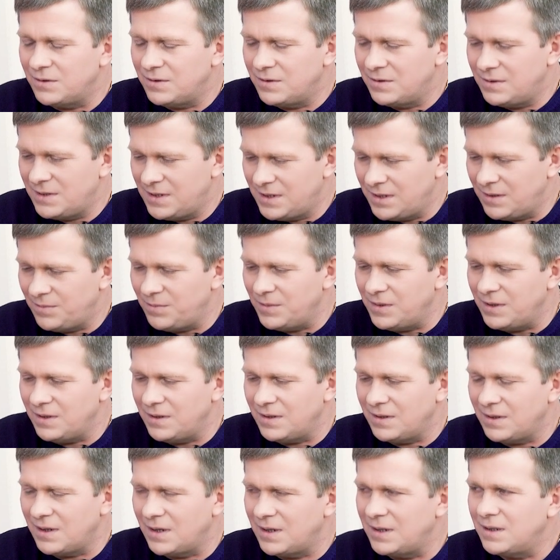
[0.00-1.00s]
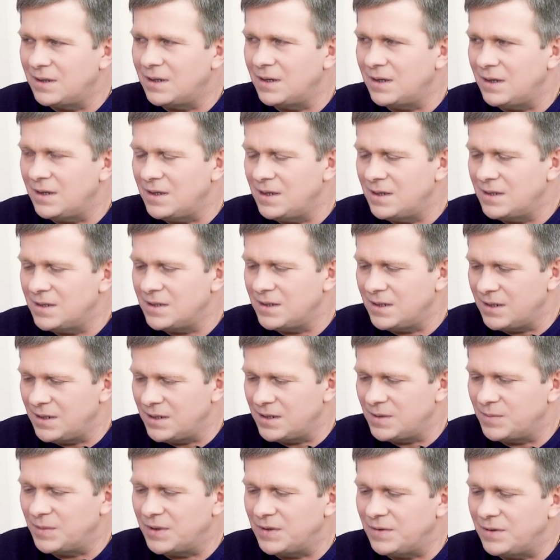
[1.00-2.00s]
And this is what confession
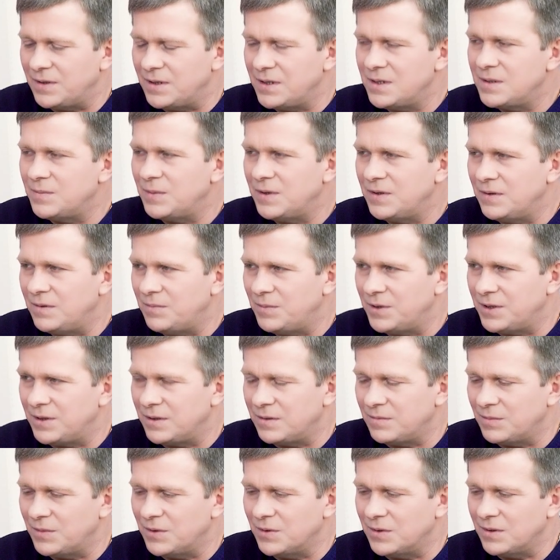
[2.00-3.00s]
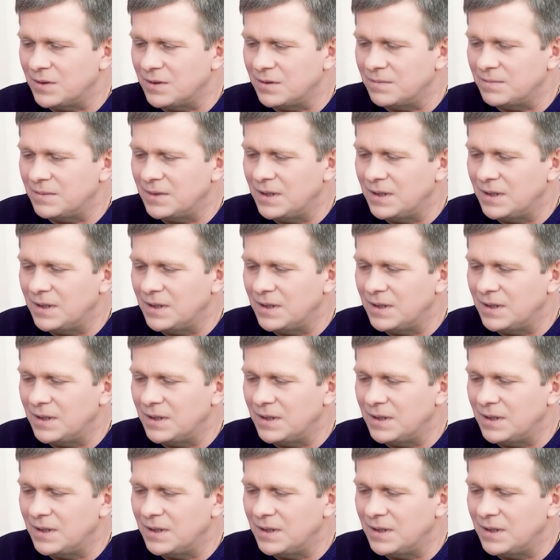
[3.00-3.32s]
is, confession to God.